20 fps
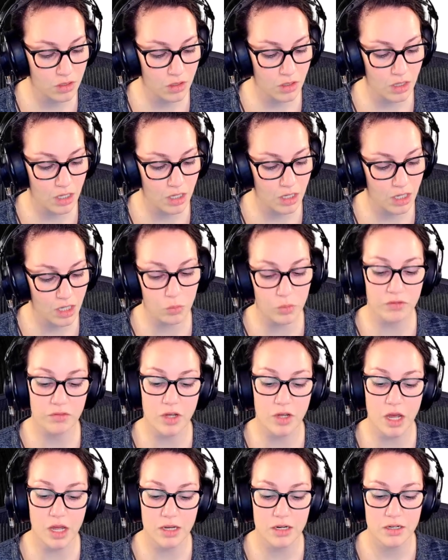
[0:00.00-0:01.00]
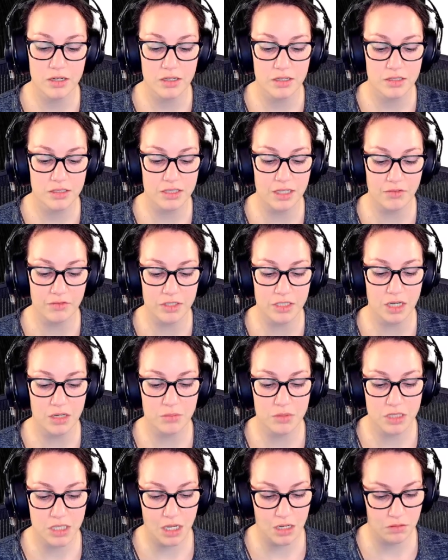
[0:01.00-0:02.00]
and we've got 7 times
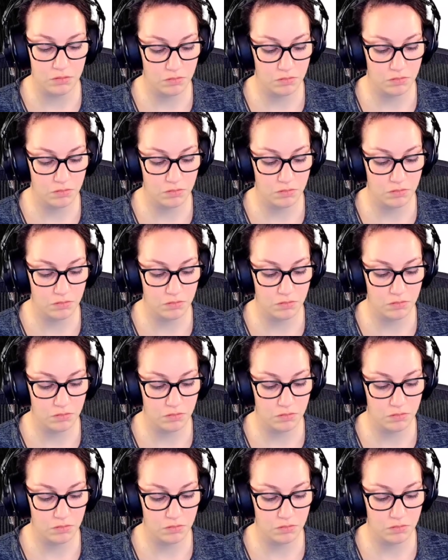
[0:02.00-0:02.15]
10.